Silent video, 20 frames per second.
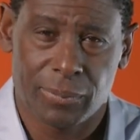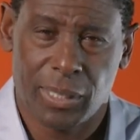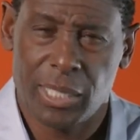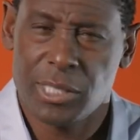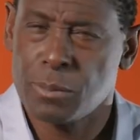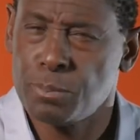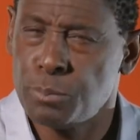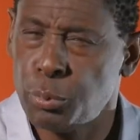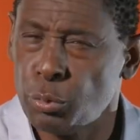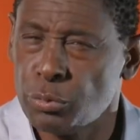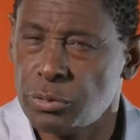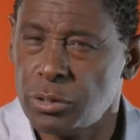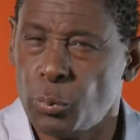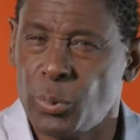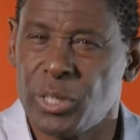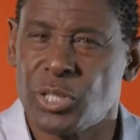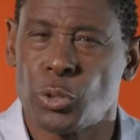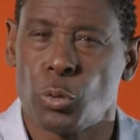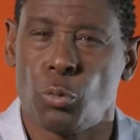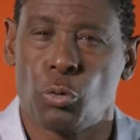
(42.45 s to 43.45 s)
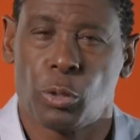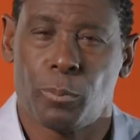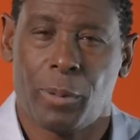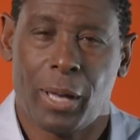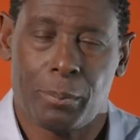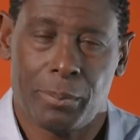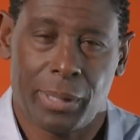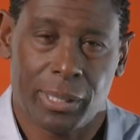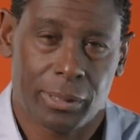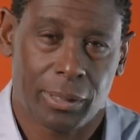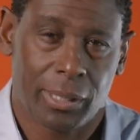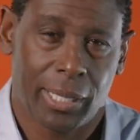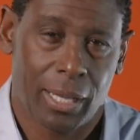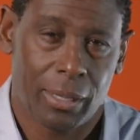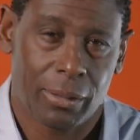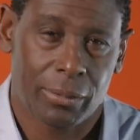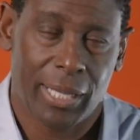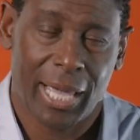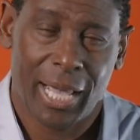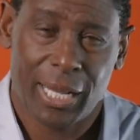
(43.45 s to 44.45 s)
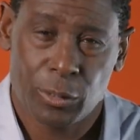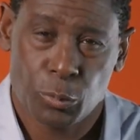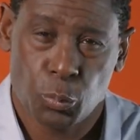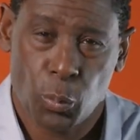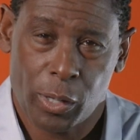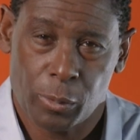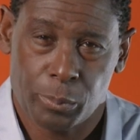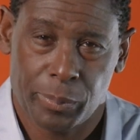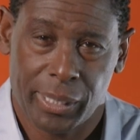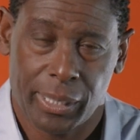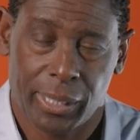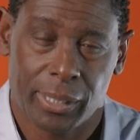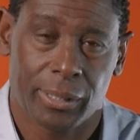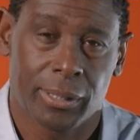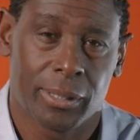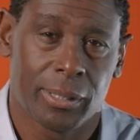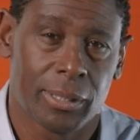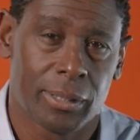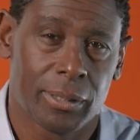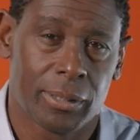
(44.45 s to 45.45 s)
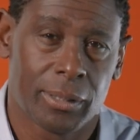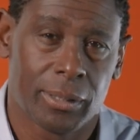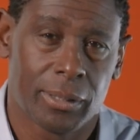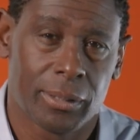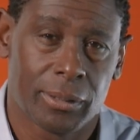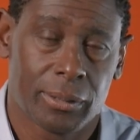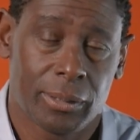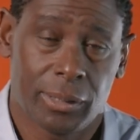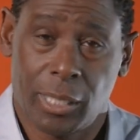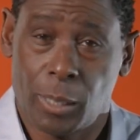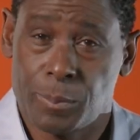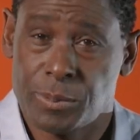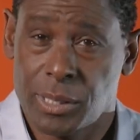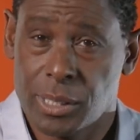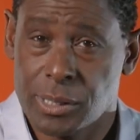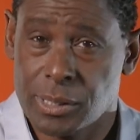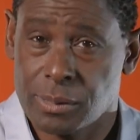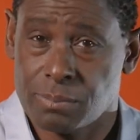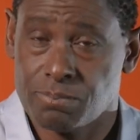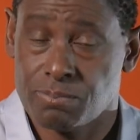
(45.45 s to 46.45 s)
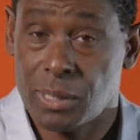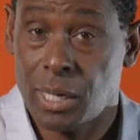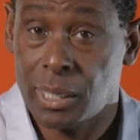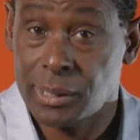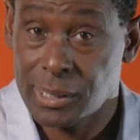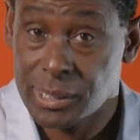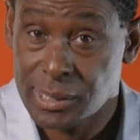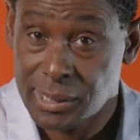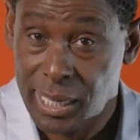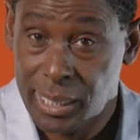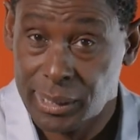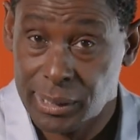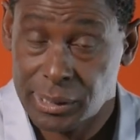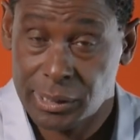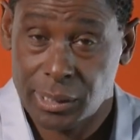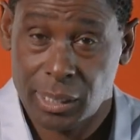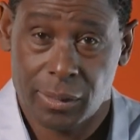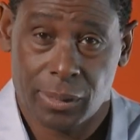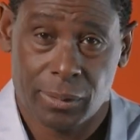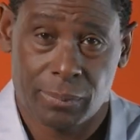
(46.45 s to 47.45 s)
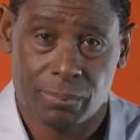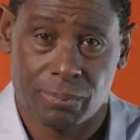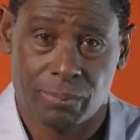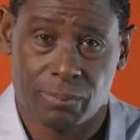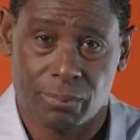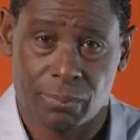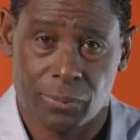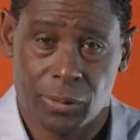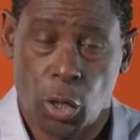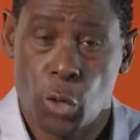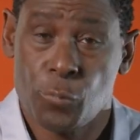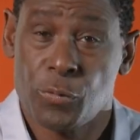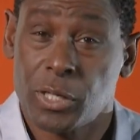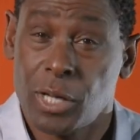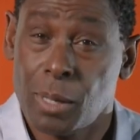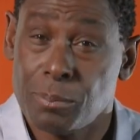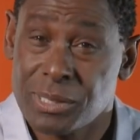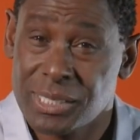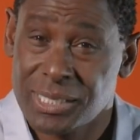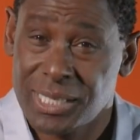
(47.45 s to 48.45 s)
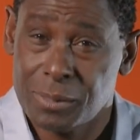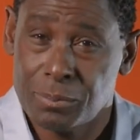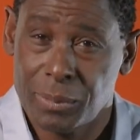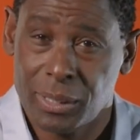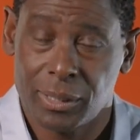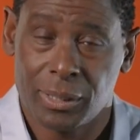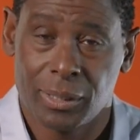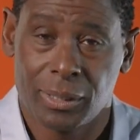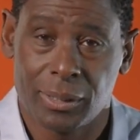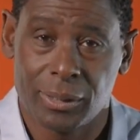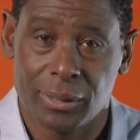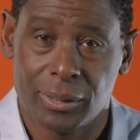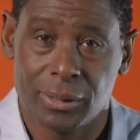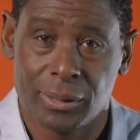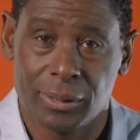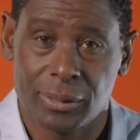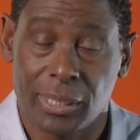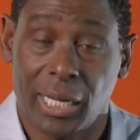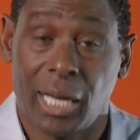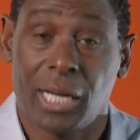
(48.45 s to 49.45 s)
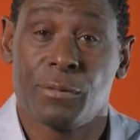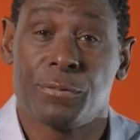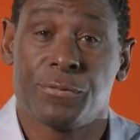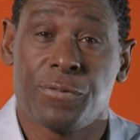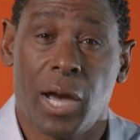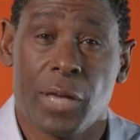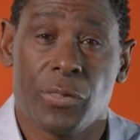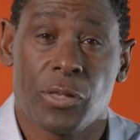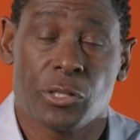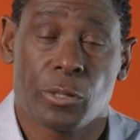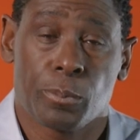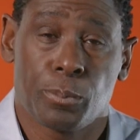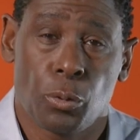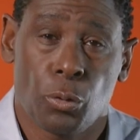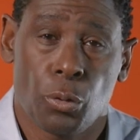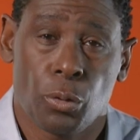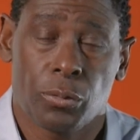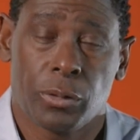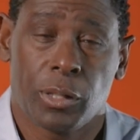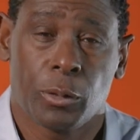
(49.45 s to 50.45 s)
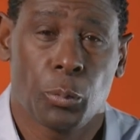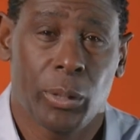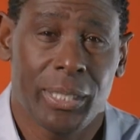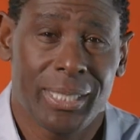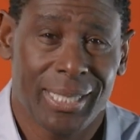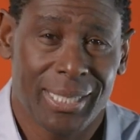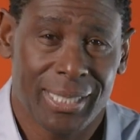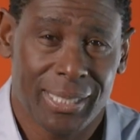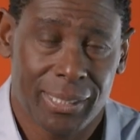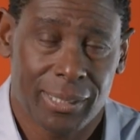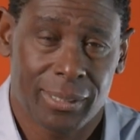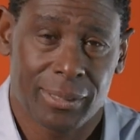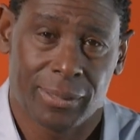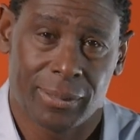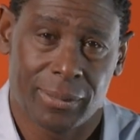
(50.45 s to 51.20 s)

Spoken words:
It's important that we talk about mental health and well-being. It helps us understand each other, overcome stigma, and find the support that we need.